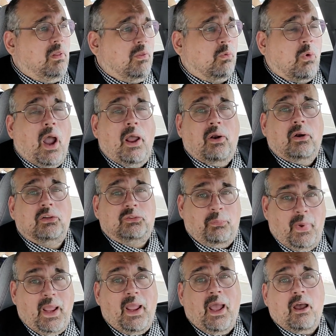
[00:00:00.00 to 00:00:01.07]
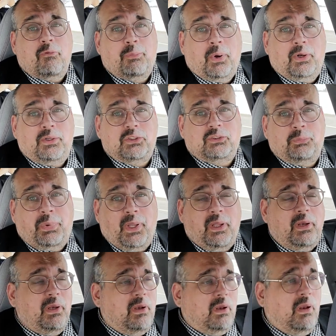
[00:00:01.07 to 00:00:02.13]
riders may have
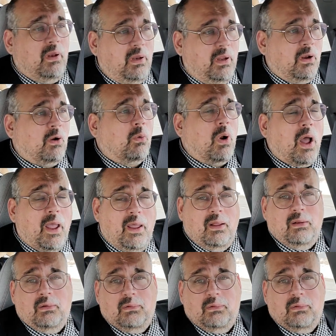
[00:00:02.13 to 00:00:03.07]
participated in a riot.